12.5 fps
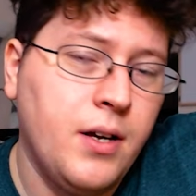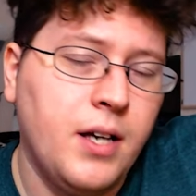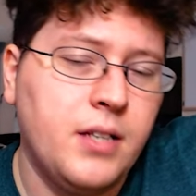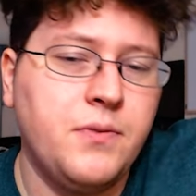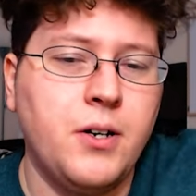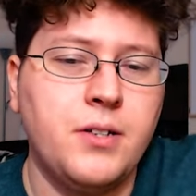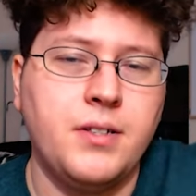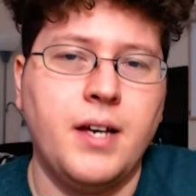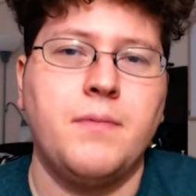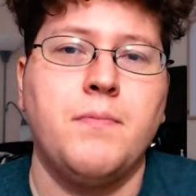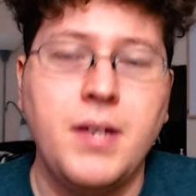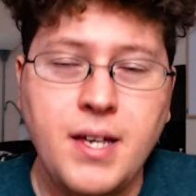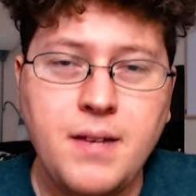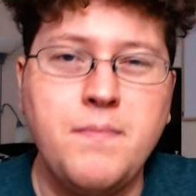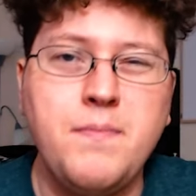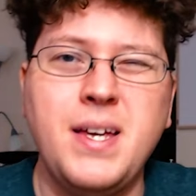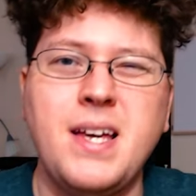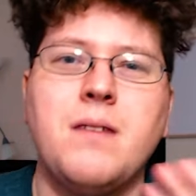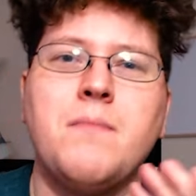as far as like it
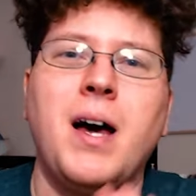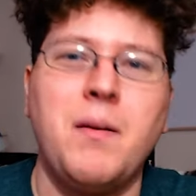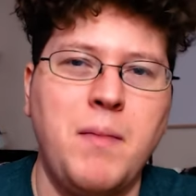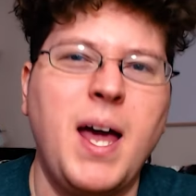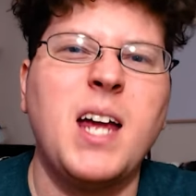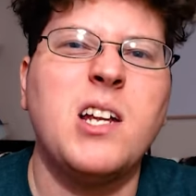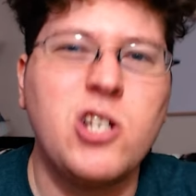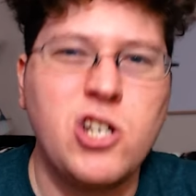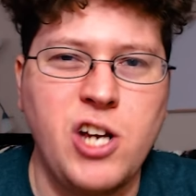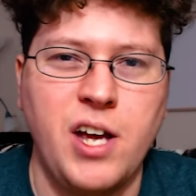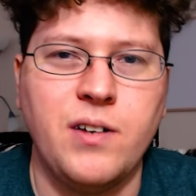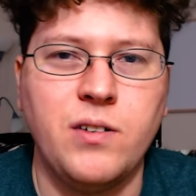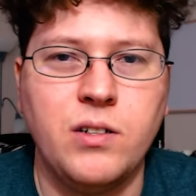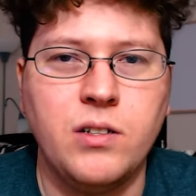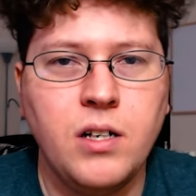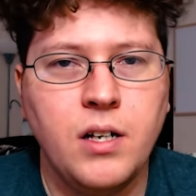being my main channel.